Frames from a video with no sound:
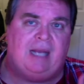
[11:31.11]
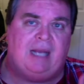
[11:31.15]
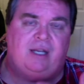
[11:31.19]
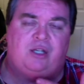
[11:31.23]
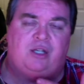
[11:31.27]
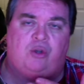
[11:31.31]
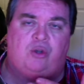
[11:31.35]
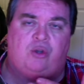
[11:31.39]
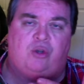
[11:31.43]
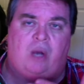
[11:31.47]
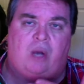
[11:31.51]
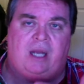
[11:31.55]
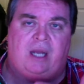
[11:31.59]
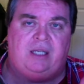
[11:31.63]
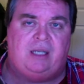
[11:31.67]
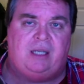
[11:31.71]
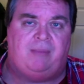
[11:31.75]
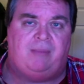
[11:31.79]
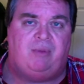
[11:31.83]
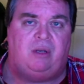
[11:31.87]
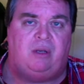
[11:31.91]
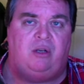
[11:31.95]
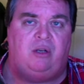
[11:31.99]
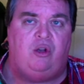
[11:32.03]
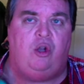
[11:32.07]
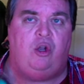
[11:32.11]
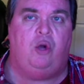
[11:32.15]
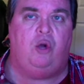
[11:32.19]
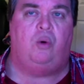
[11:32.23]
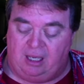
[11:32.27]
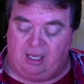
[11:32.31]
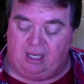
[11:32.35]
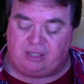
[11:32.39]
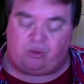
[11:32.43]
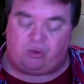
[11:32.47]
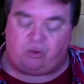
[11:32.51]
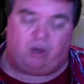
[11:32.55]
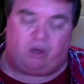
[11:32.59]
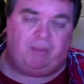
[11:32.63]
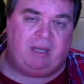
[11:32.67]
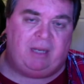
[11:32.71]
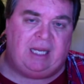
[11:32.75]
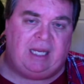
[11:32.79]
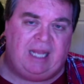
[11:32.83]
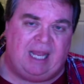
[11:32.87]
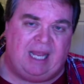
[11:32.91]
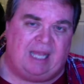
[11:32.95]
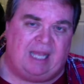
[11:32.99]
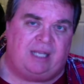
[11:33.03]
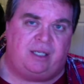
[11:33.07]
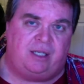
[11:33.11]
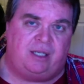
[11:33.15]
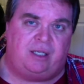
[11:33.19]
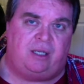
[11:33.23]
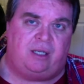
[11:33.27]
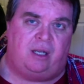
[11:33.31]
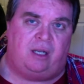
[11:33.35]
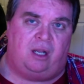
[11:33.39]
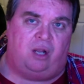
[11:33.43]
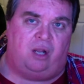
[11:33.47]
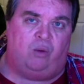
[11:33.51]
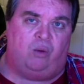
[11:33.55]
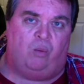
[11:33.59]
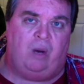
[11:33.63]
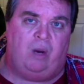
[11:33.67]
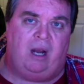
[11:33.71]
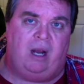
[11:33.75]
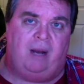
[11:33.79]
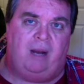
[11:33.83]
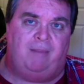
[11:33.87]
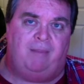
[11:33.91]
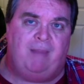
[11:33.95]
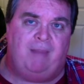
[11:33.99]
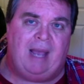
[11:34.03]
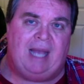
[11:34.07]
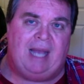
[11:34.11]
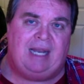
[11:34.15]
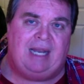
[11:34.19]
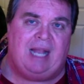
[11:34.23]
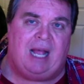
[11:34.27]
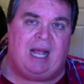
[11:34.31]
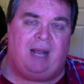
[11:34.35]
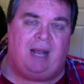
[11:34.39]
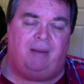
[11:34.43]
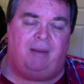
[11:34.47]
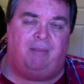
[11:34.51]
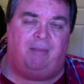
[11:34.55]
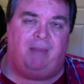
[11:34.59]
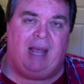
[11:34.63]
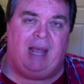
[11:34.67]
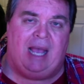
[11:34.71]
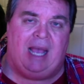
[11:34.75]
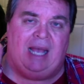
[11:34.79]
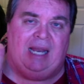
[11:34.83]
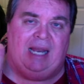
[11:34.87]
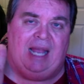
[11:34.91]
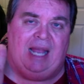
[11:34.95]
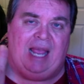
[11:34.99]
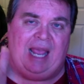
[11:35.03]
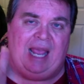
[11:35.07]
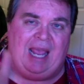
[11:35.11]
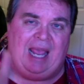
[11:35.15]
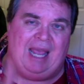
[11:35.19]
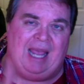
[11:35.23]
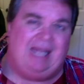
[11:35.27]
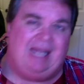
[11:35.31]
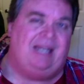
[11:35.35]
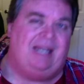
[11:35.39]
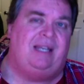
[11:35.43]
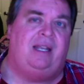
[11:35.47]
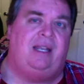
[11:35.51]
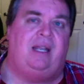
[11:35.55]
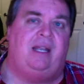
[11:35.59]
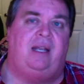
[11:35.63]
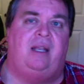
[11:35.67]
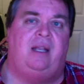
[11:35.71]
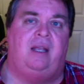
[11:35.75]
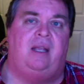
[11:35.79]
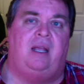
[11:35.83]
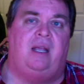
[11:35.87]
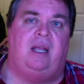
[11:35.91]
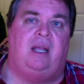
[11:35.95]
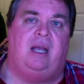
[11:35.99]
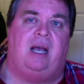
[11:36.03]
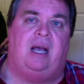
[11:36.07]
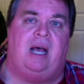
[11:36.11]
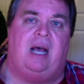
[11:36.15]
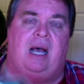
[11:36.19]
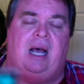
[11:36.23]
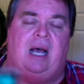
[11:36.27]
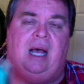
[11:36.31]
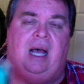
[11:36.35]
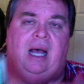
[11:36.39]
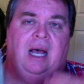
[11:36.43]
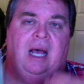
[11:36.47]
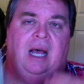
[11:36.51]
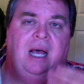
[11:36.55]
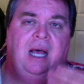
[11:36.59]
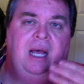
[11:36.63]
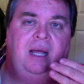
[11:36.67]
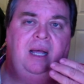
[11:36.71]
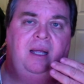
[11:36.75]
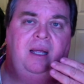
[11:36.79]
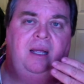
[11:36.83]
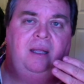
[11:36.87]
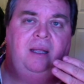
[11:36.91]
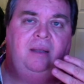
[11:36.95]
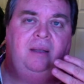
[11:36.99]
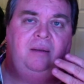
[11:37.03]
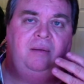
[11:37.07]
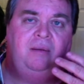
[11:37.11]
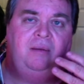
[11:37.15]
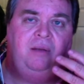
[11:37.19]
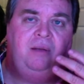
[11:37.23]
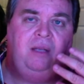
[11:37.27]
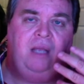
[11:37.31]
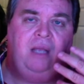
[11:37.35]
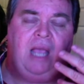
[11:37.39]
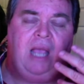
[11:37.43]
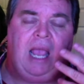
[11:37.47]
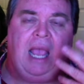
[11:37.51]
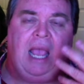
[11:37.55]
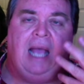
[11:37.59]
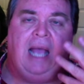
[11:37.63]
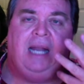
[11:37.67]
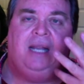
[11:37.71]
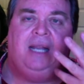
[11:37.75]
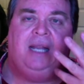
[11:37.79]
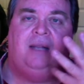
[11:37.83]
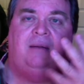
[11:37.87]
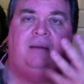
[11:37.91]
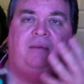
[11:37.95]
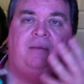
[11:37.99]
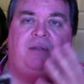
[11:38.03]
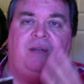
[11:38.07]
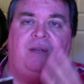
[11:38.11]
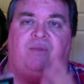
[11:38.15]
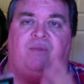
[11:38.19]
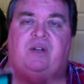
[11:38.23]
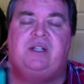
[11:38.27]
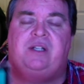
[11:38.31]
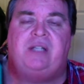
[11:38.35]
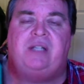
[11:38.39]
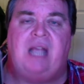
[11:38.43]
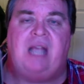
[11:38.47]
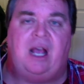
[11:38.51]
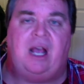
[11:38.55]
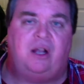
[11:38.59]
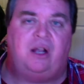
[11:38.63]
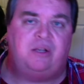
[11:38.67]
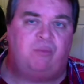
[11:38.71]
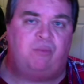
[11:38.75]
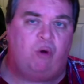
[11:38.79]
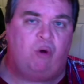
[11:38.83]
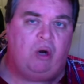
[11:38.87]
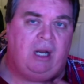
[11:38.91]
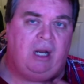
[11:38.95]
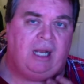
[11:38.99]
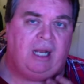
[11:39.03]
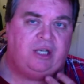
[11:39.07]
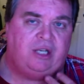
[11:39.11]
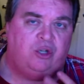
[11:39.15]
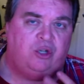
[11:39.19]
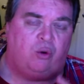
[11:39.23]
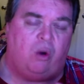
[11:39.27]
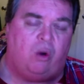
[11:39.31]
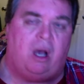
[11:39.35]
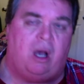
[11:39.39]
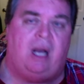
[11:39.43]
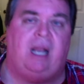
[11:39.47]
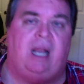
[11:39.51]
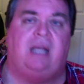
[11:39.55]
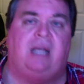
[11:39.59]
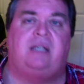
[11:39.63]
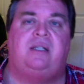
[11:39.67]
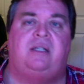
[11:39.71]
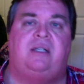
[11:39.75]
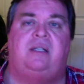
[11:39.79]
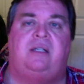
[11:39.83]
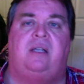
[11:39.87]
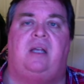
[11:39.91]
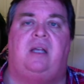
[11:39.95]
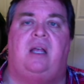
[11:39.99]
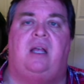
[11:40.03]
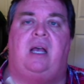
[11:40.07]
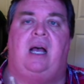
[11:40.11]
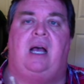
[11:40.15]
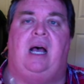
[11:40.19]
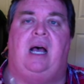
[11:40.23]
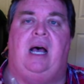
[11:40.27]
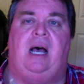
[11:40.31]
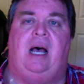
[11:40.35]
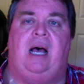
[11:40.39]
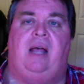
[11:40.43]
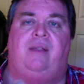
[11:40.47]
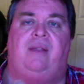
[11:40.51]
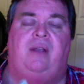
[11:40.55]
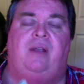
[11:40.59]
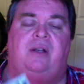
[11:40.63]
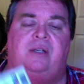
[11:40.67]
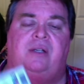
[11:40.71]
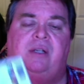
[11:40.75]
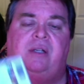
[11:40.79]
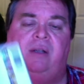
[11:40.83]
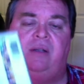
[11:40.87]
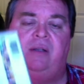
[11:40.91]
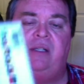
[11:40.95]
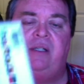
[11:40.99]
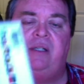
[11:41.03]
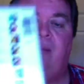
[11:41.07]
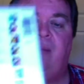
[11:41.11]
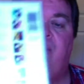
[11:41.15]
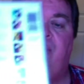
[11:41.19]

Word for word: is trying something new. It sort of begins where Mad Not Mad ended, uh, adding different sounds, more electronics. Uh, there's some